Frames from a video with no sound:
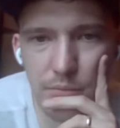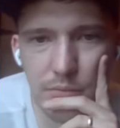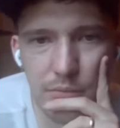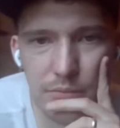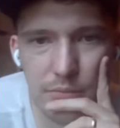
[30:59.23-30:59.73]

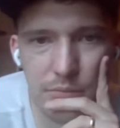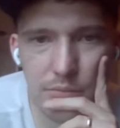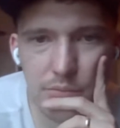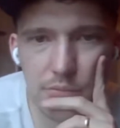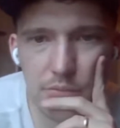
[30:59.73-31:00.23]

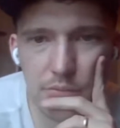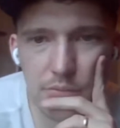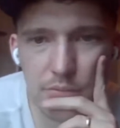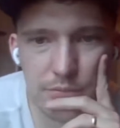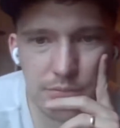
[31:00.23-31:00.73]
Icons
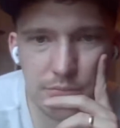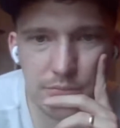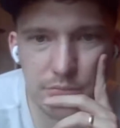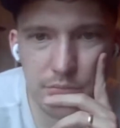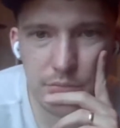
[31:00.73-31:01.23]
splashed around stuff.